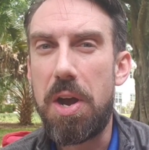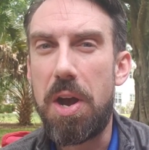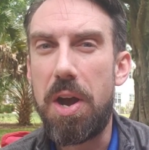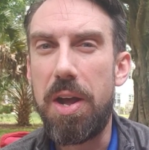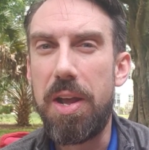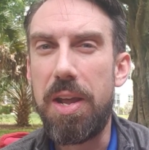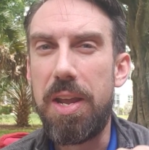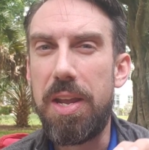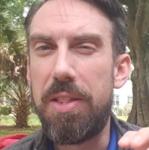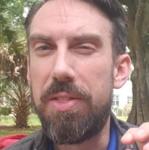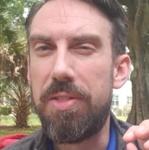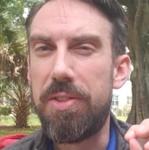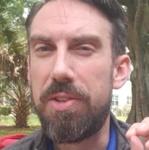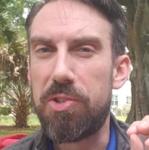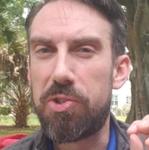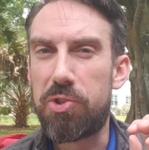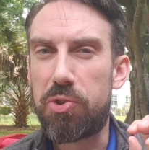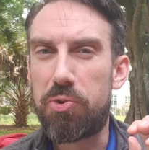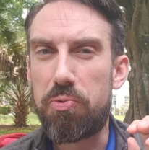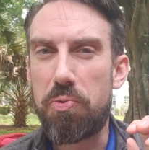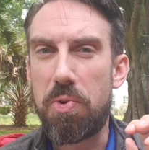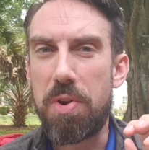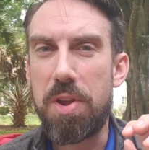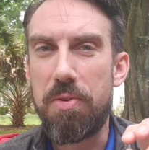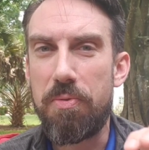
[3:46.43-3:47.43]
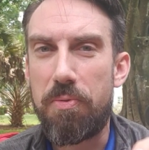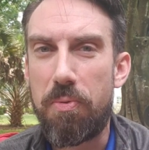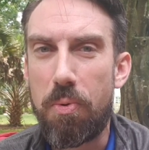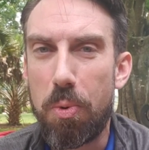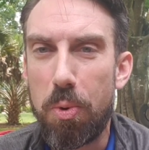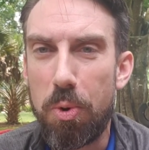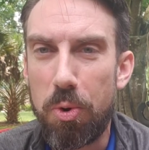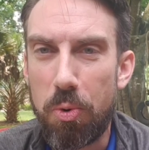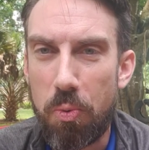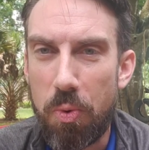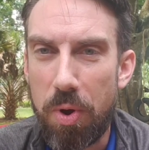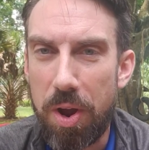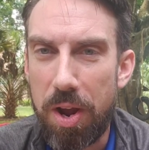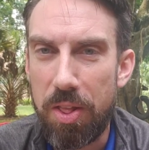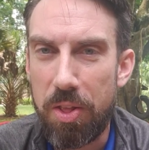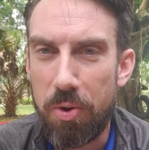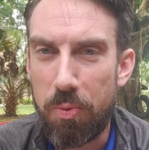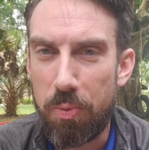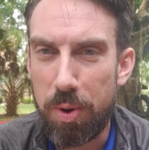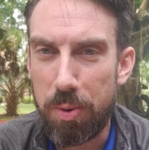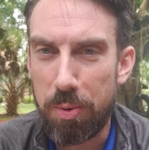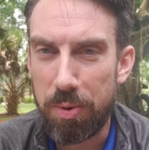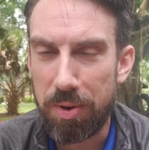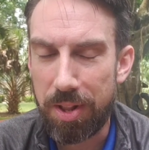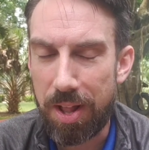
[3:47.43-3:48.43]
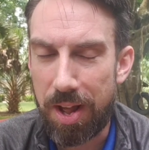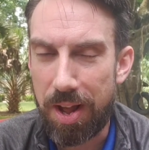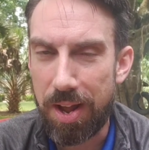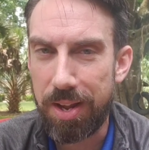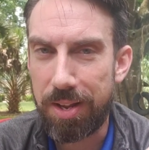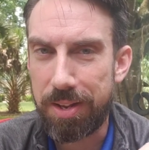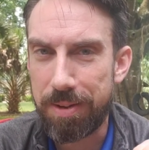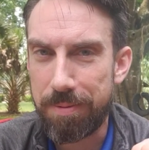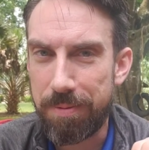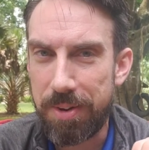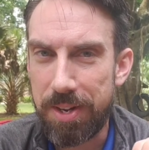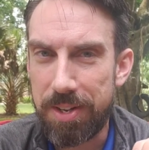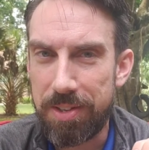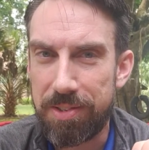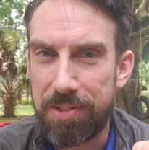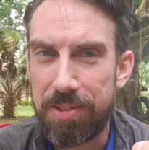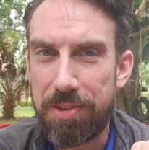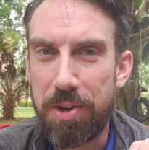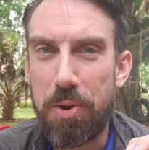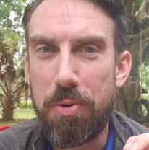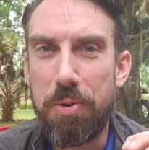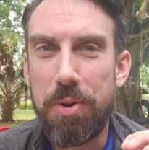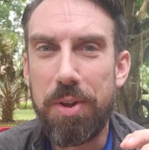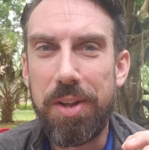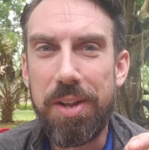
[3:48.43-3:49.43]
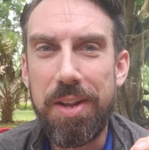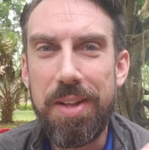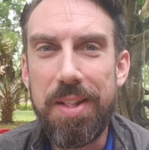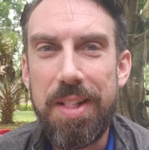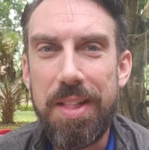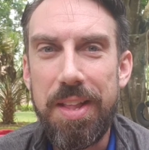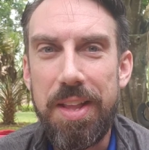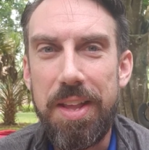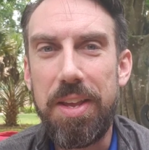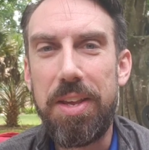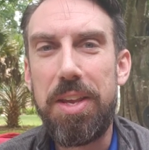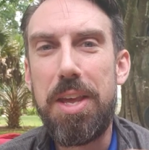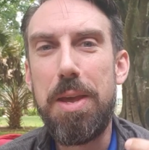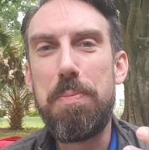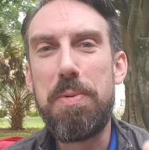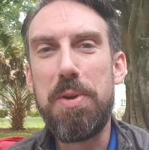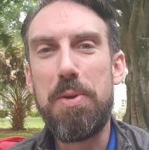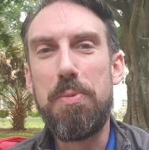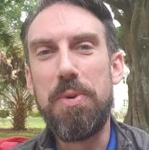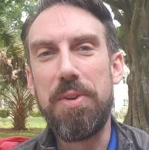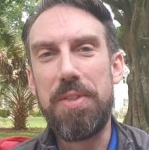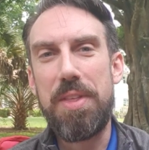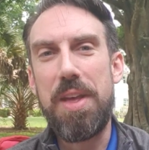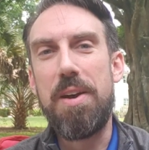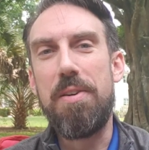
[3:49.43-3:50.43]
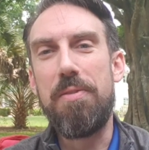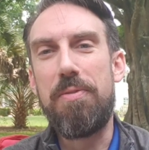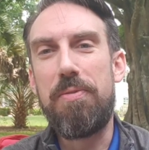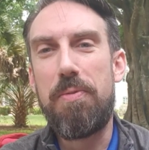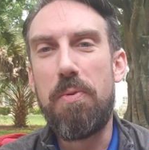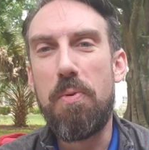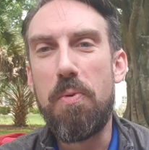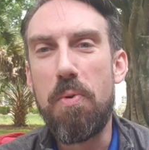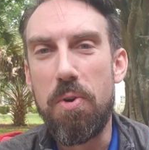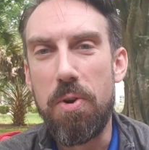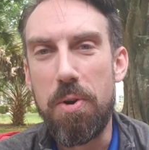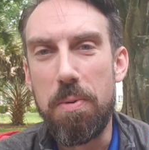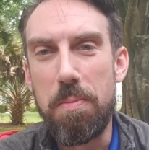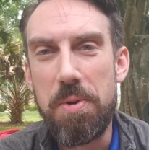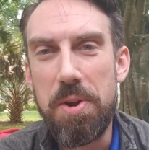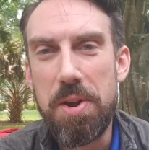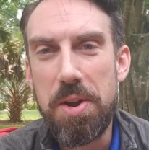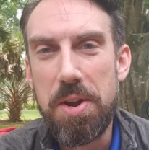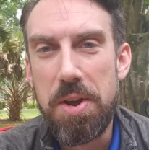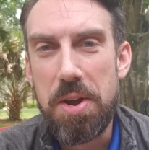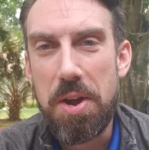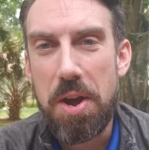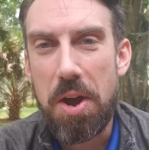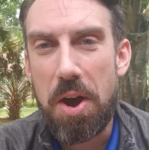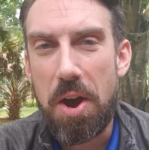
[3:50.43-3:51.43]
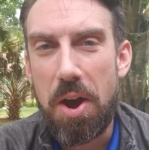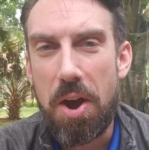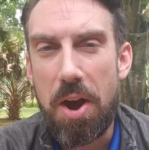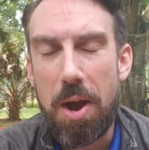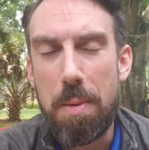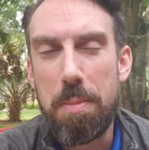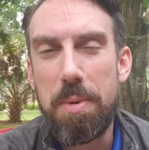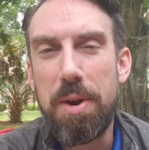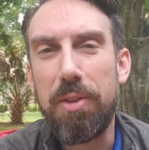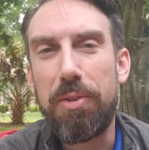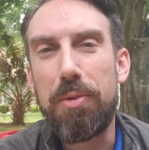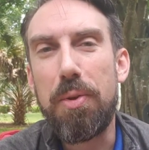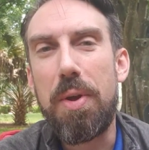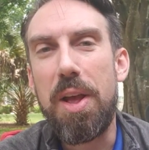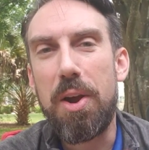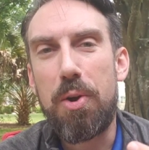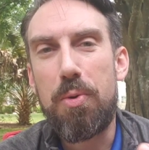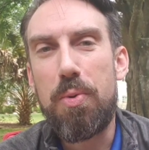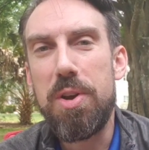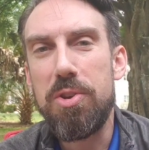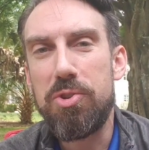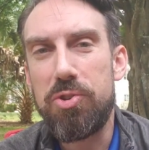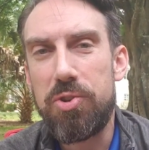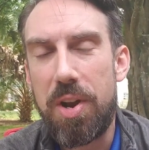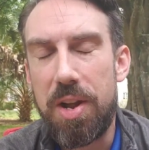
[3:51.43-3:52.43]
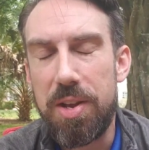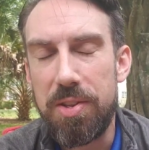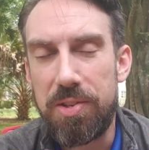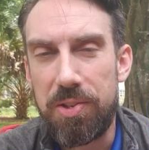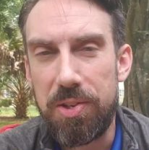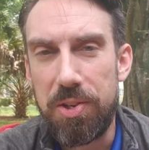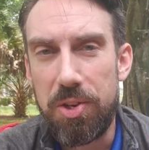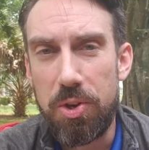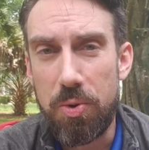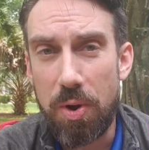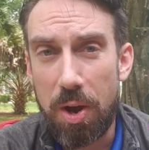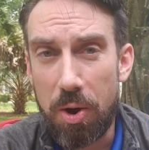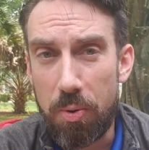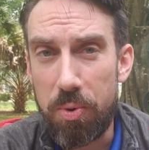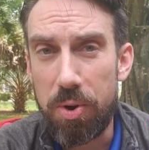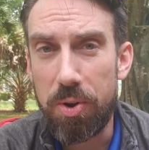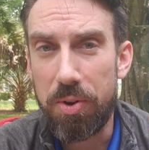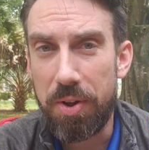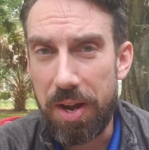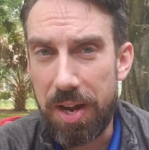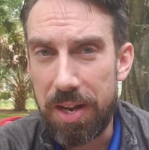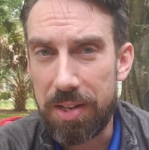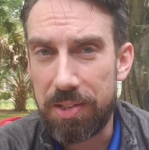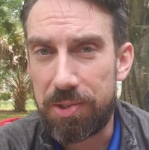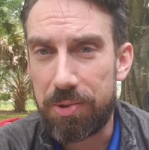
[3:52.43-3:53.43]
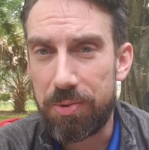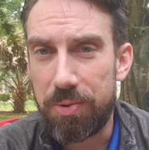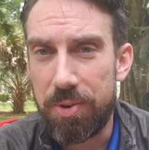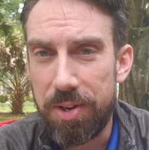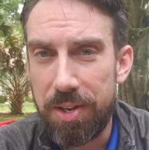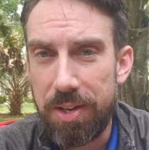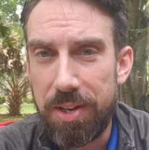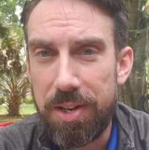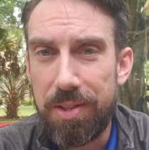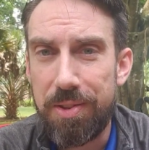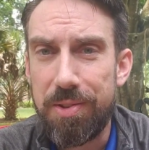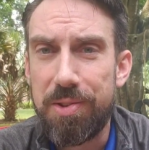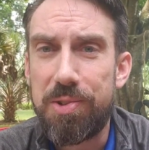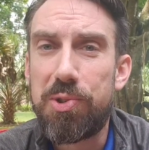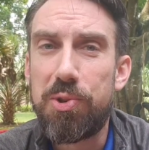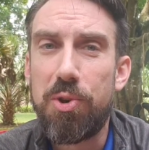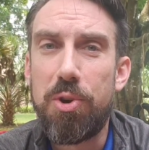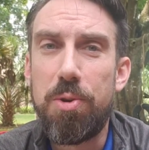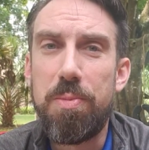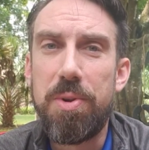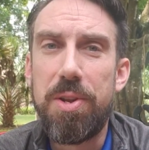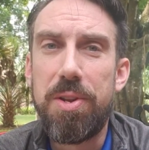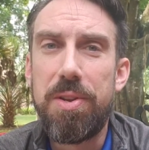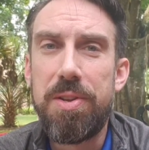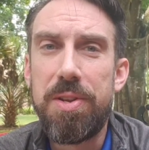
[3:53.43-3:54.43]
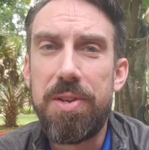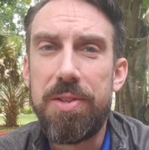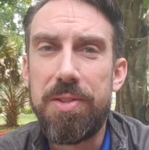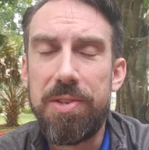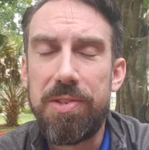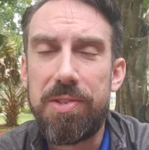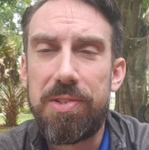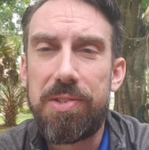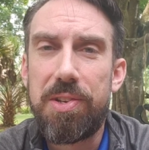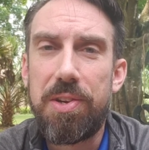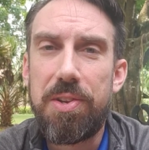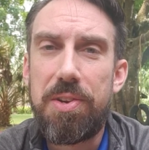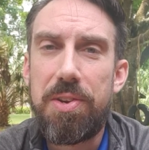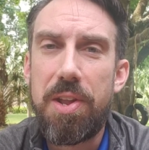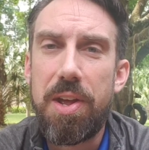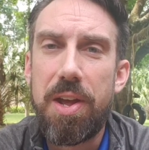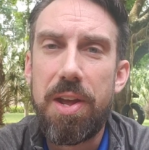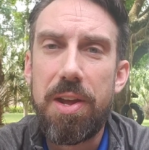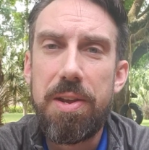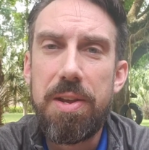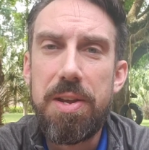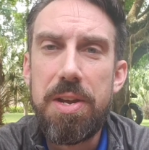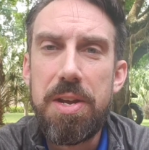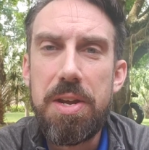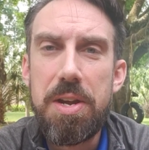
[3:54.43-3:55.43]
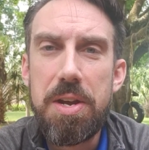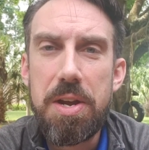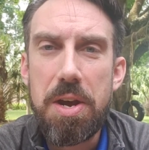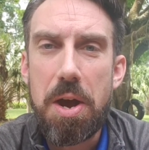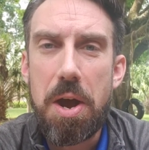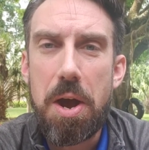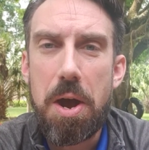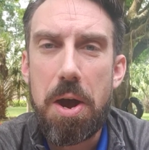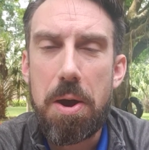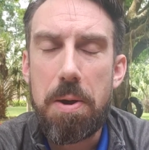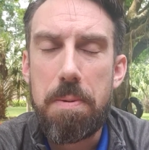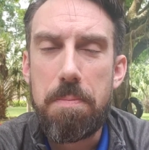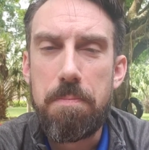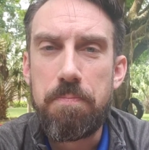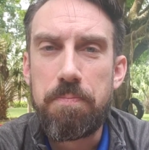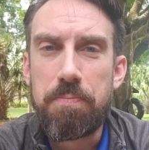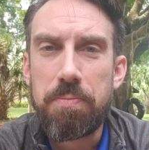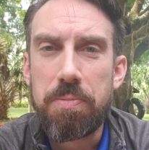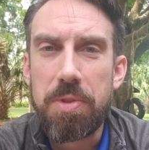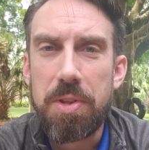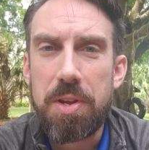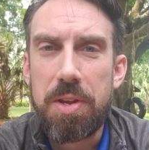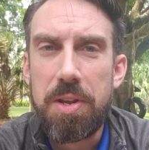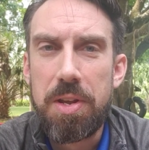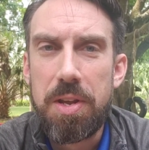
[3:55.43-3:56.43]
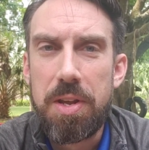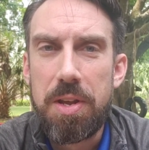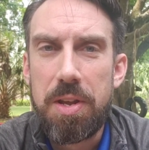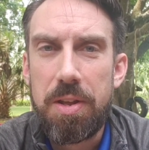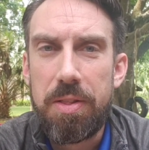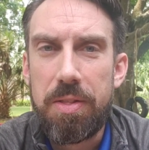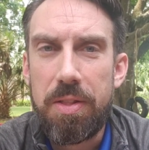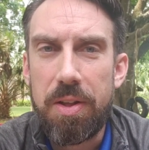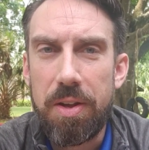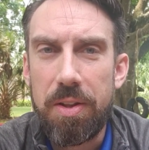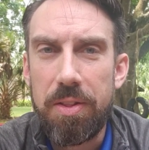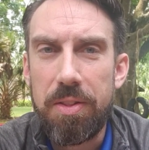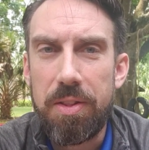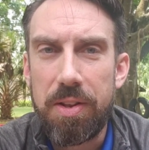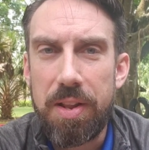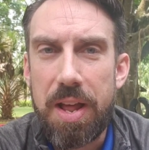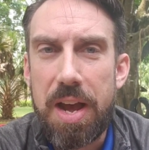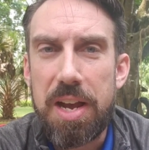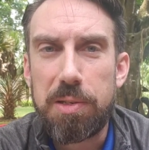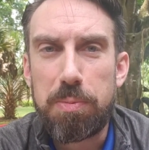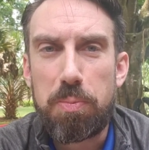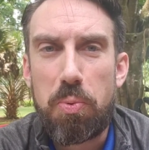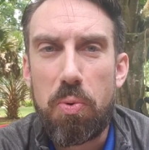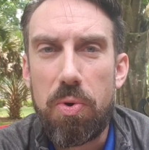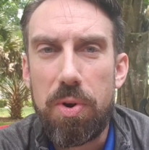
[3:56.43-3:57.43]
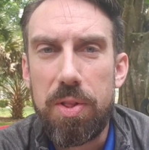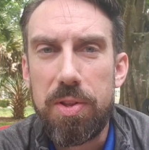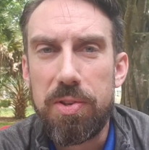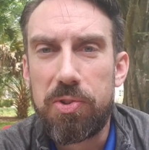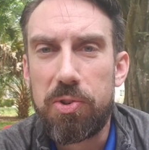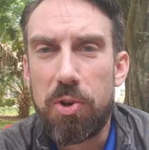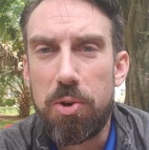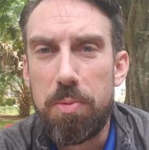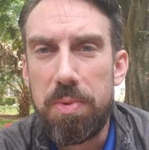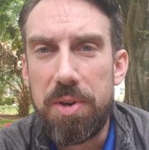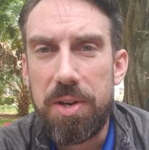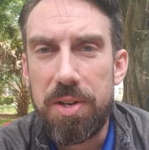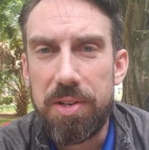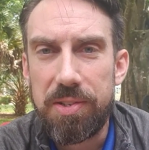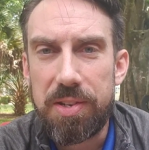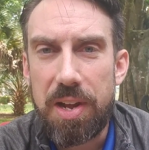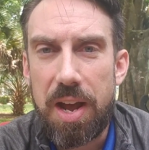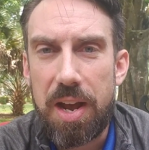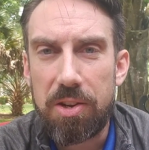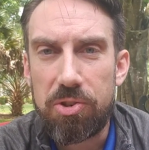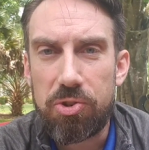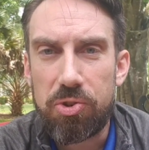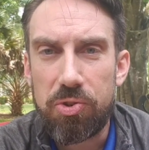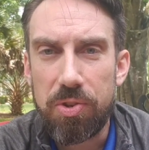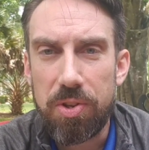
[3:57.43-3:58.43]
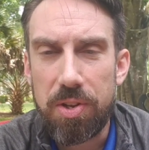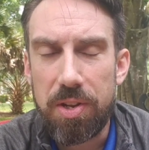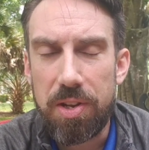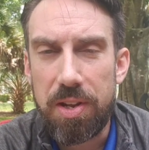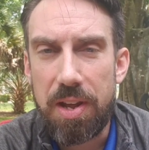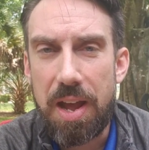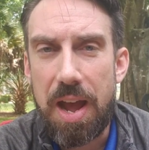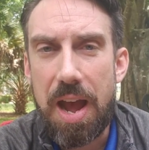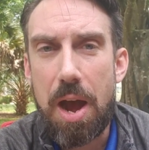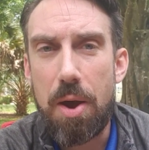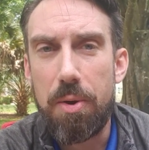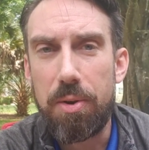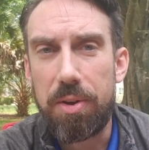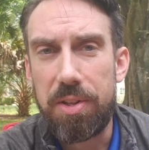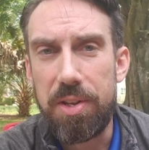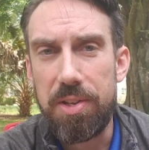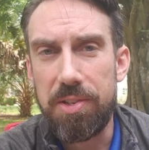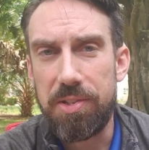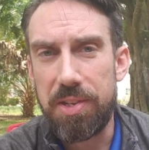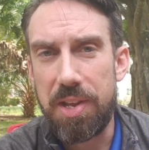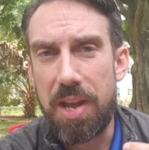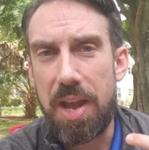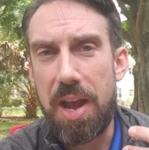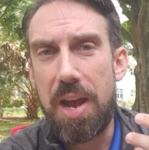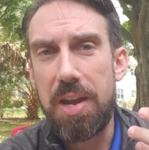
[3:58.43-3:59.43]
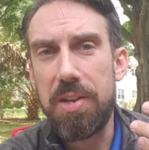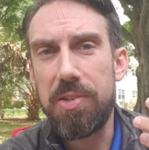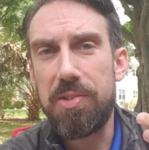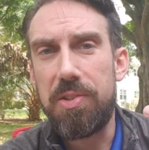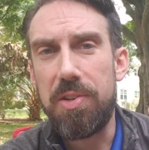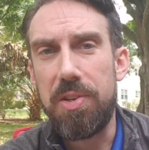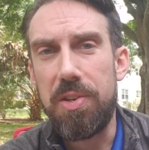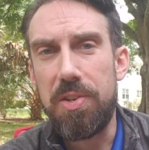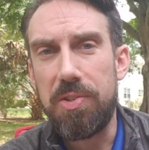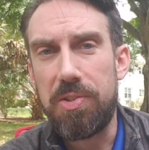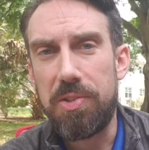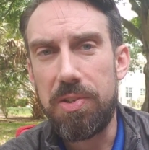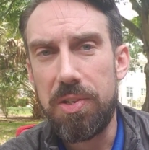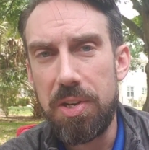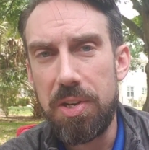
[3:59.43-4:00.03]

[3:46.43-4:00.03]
in the straightforward way that we would like. And so in keeping with that form, I'm going to throw that question out to you. I will answer it in the sermon this Sunday. The last point of the sermon is actually how Ecclesiastes